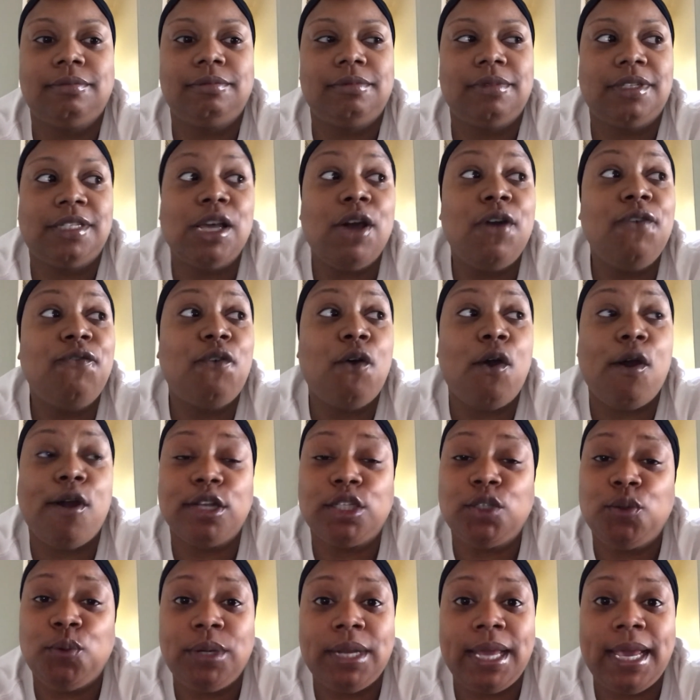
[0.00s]
so far
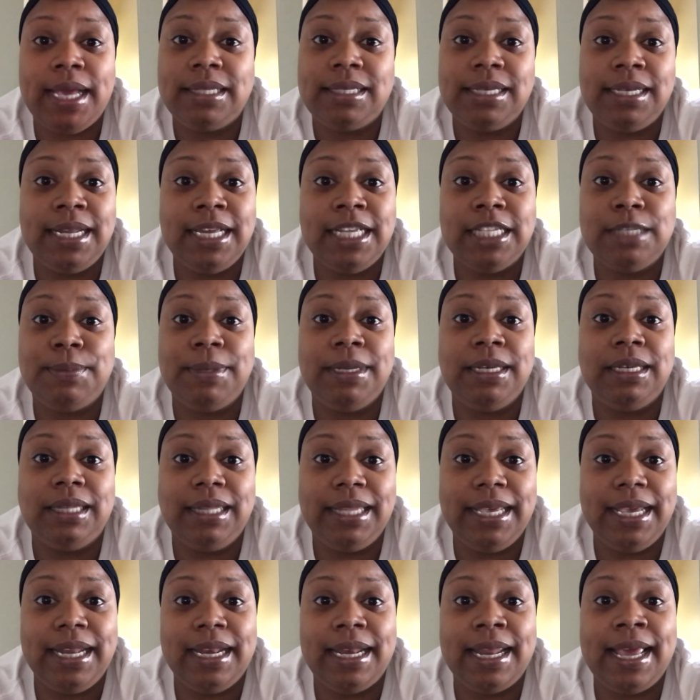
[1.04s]
2018 has been lit.